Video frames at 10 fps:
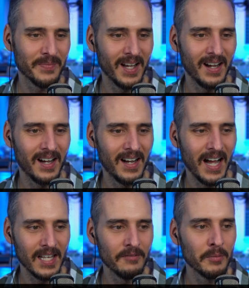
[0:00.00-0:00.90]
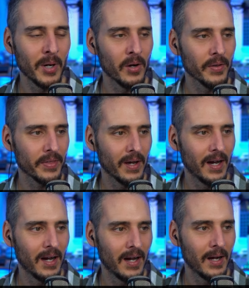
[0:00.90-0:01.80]
Uh, I love them both.
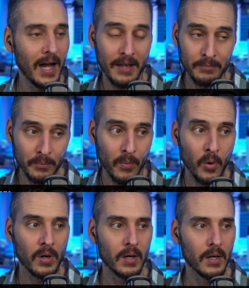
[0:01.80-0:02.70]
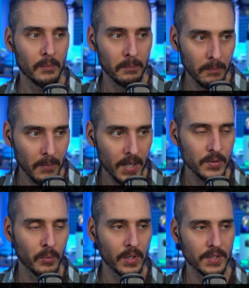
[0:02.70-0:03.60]
Uh, I have more, uh, much
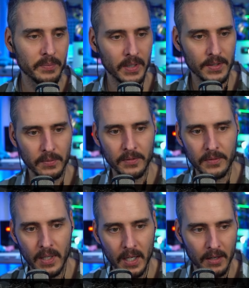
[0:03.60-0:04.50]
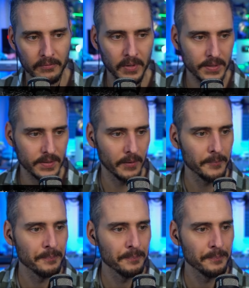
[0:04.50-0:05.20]
more experience with Flux though.